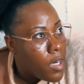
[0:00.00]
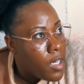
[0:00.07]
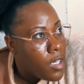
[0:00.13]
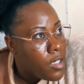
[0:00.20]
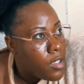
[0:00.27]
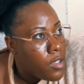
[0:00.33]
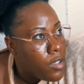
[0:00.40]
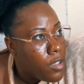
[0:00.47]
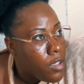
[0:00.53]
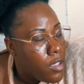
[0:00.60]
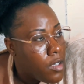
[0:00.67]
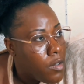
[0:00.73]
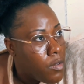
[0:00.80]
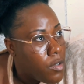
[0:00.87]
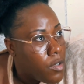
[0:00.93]
what
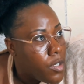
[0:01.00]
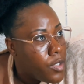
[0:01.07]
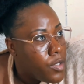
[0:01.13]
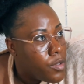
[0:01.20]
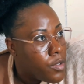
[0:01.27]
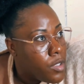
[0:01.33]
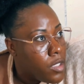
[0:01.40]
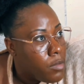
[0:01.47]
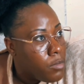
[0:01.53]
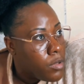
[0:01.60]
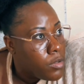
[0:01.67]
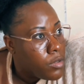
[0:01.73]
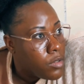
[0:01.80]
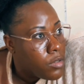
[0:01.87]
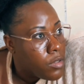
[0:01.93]
are you
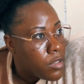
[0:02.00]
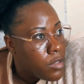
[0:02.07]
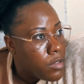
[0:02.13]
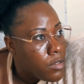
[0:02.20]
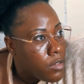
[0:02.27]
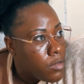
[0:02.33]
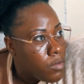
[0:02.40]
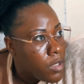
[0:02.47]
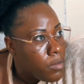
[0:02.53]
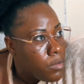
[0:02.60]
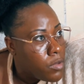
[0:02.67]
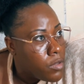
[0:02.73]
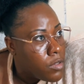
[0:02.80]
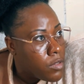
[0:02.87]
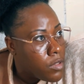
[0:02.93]
on bluetooth
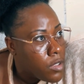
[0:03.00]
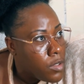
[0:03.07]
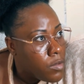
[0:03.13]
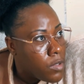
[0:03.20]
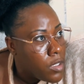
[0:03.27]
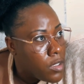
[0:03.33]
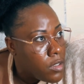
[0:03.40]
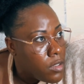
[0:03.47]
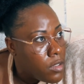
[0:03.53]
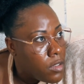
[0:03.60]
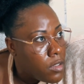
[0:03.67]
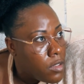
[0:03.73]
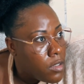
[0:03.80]
what bluetooth are you on